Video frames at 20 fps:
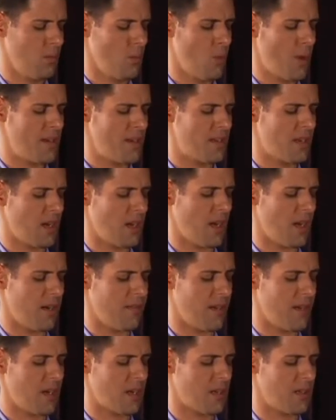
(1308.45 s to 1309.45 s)
Wednesday night,
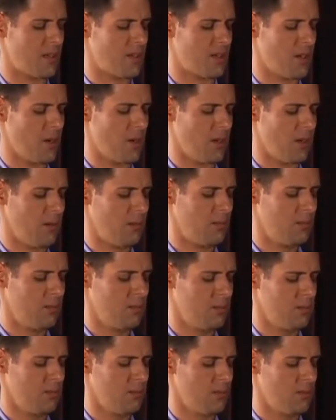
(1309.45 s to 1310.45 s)
vodka and soda.
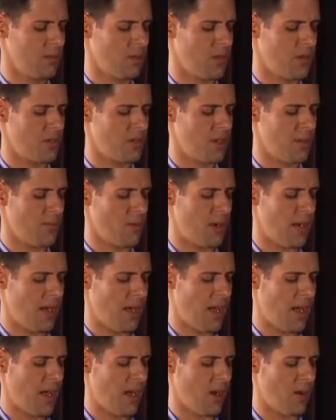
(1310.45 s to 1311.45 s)
Thursday morning,
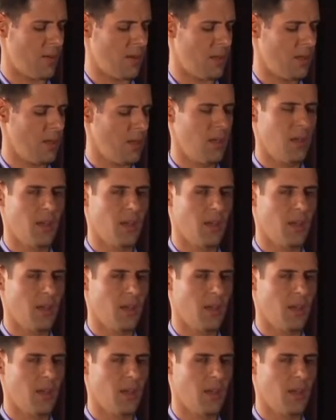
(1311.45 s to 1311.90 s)
hangover.